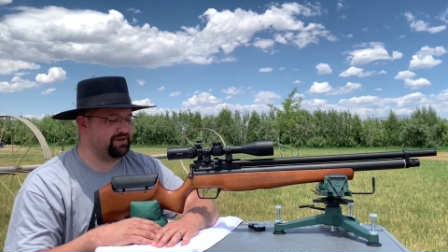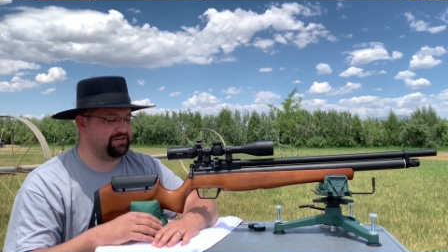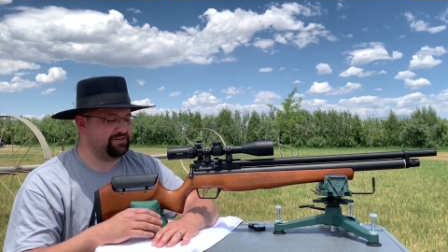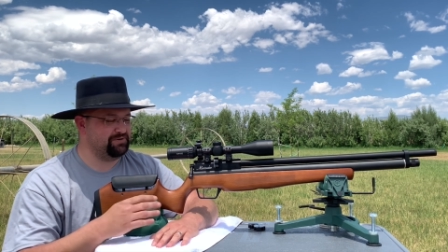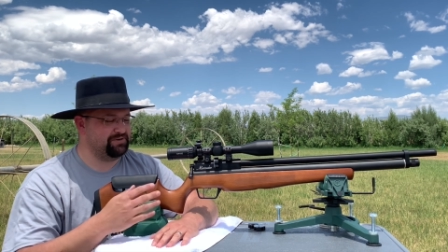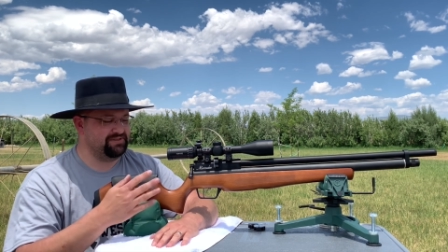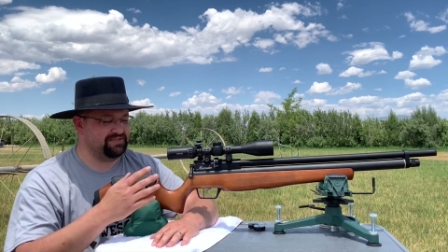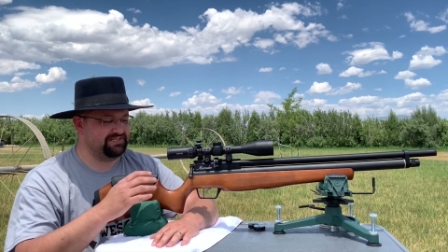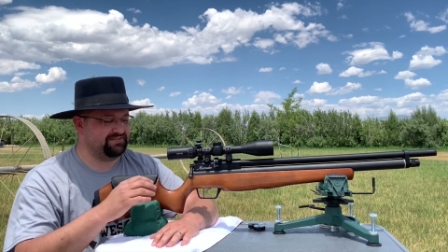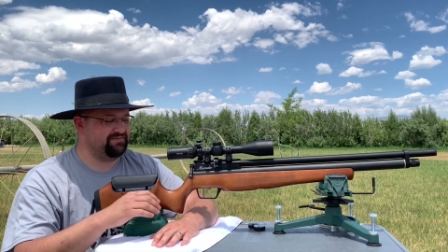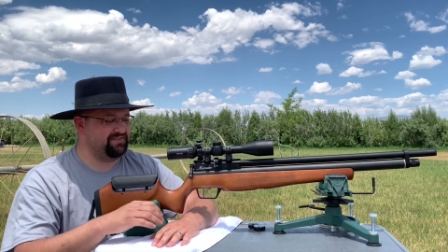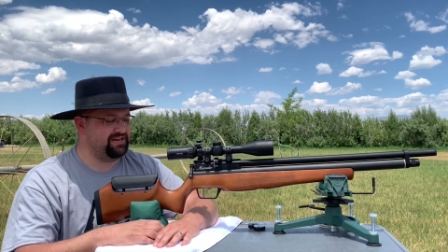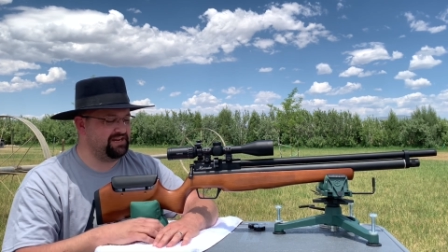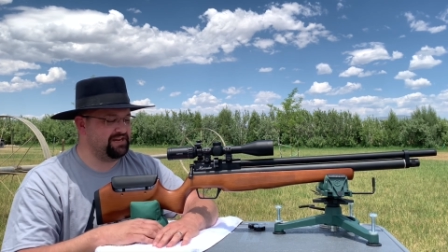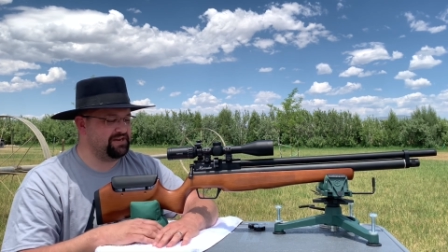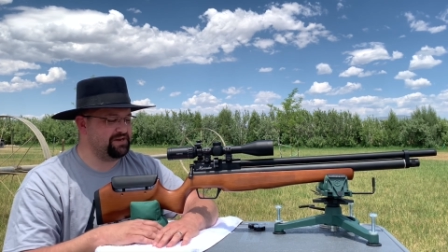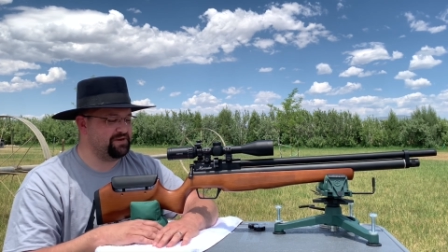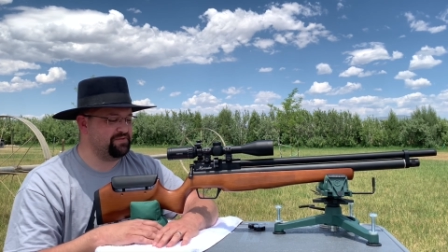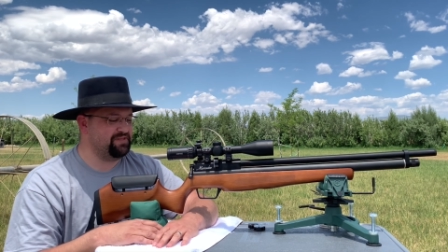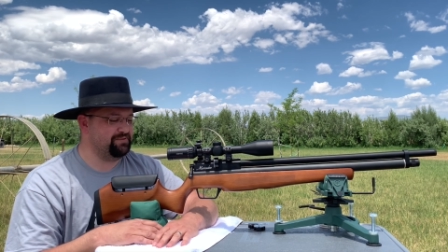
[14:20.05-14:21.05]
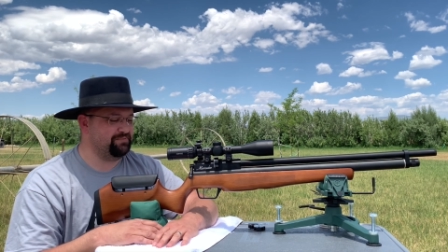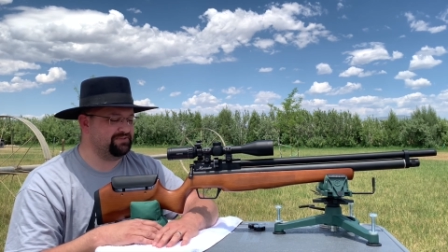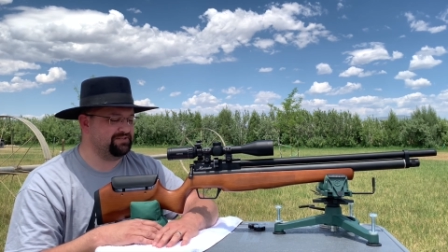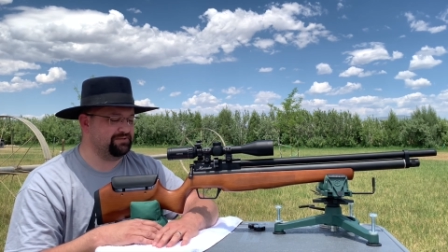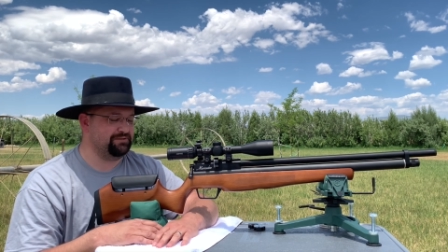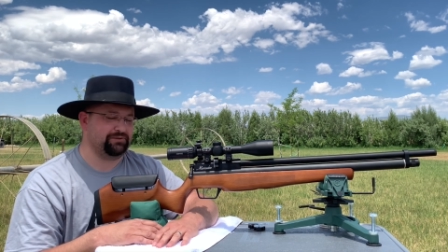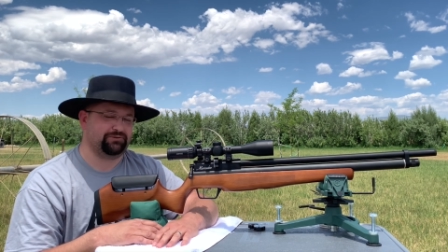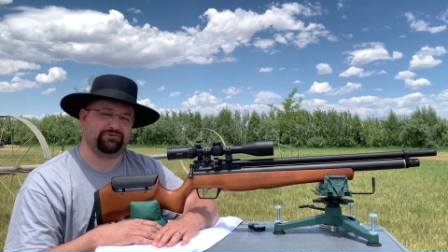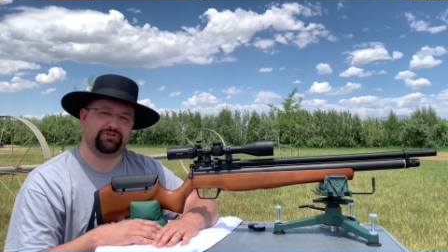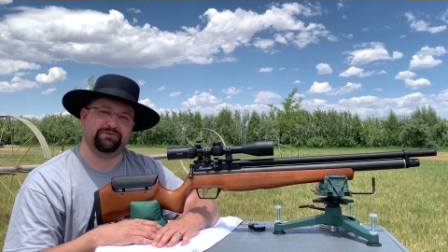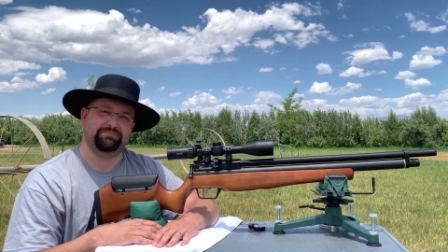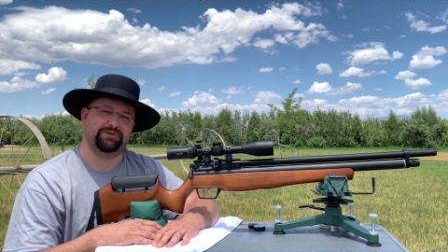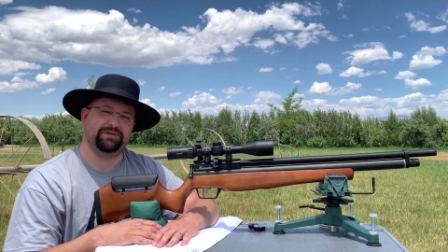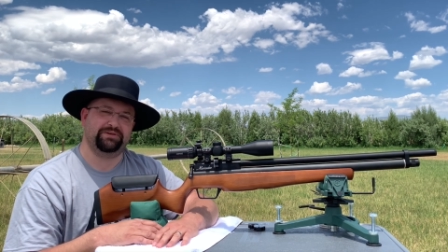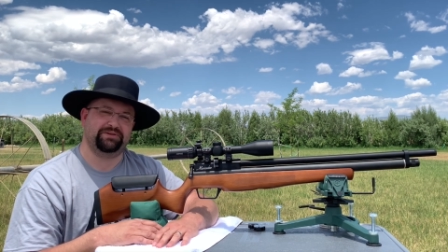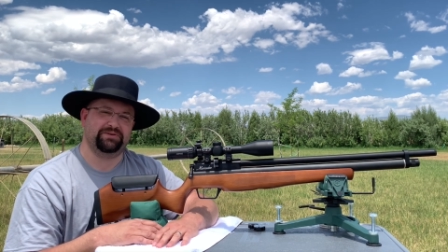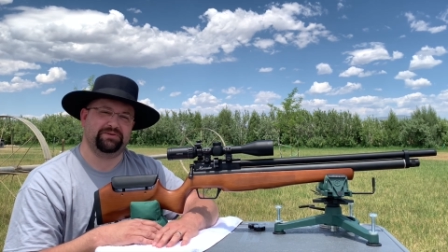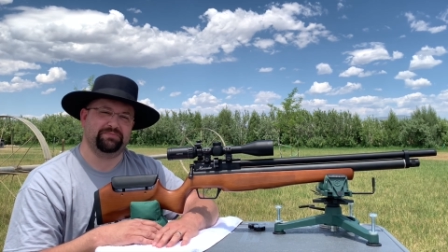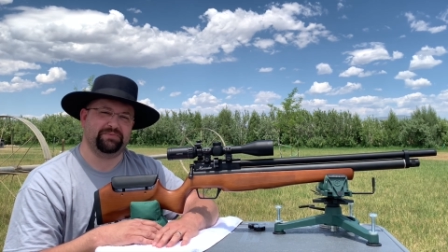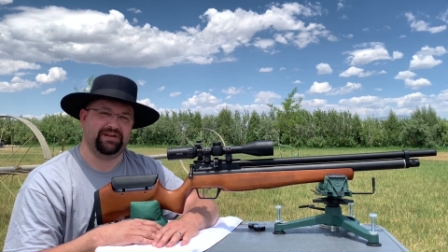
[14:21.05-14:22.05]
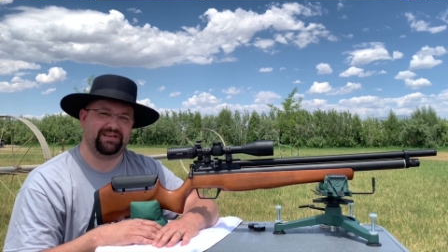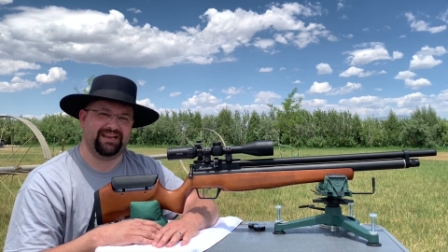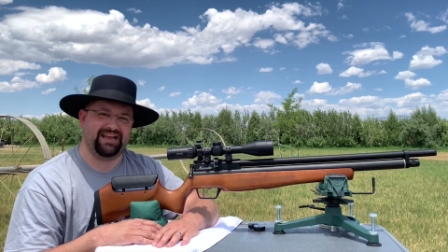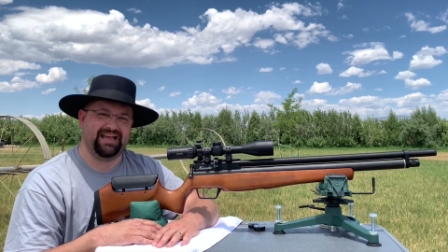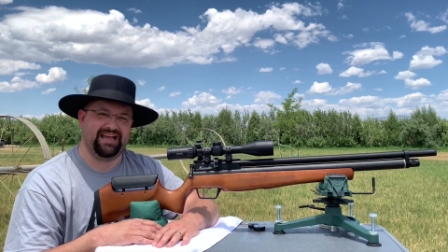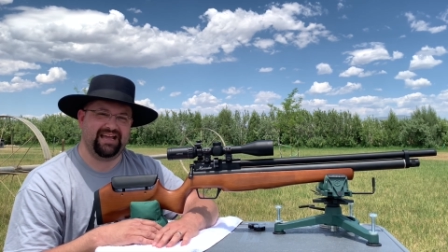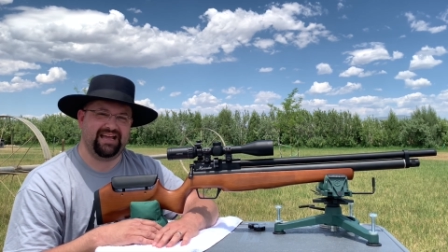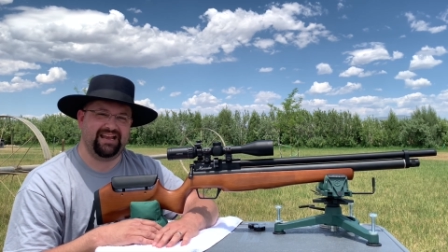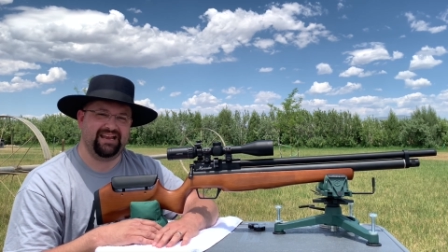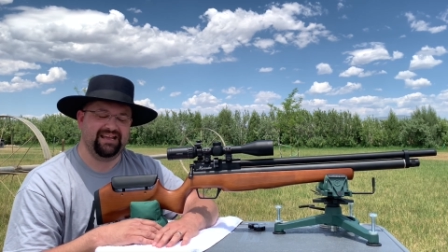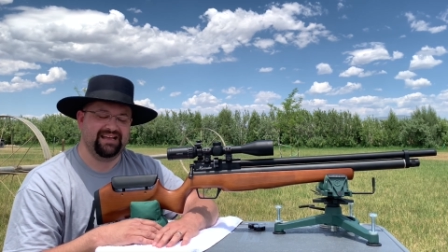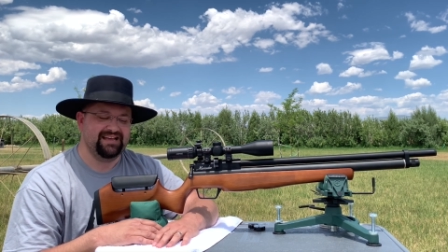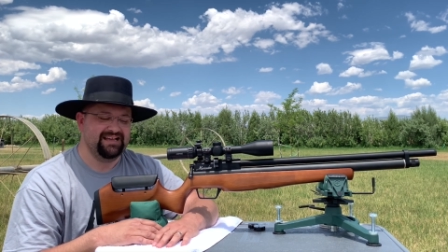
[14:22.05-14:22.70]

doing this video that was a little tribute to my dad.